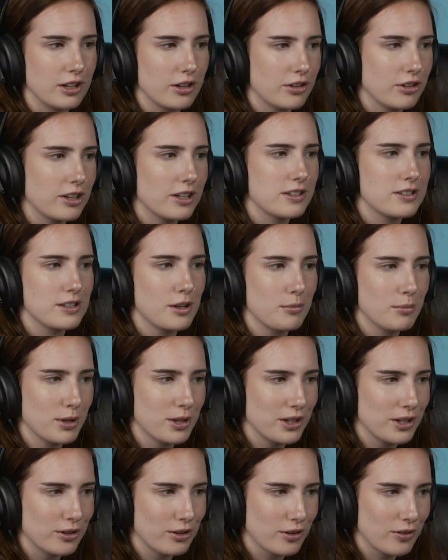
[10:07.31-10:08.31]
There's, like, some
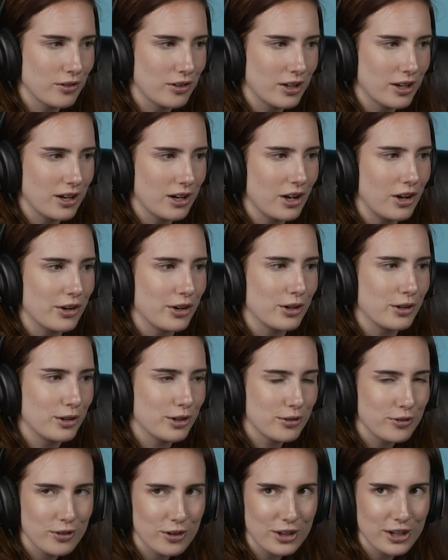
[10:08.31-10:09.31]
buildings over there. I'll go
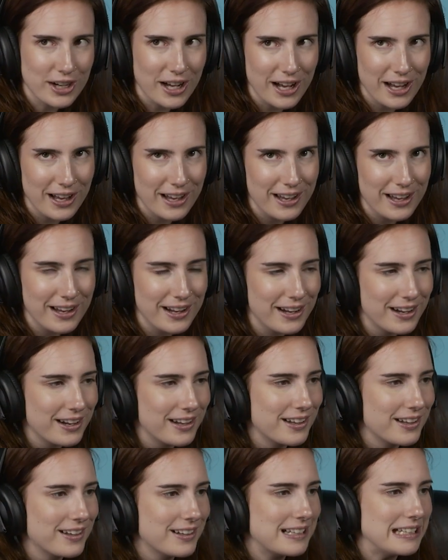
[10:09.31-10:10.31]
look for a
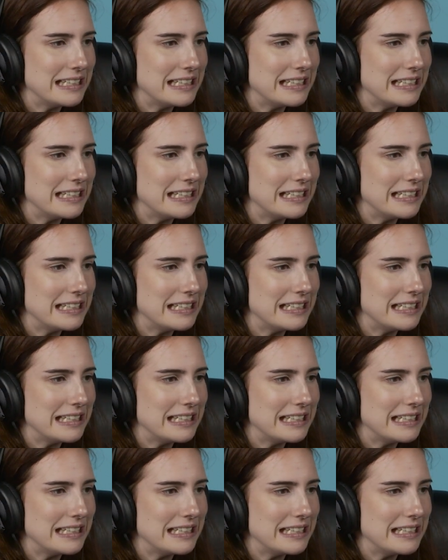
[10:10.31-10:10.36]
gun.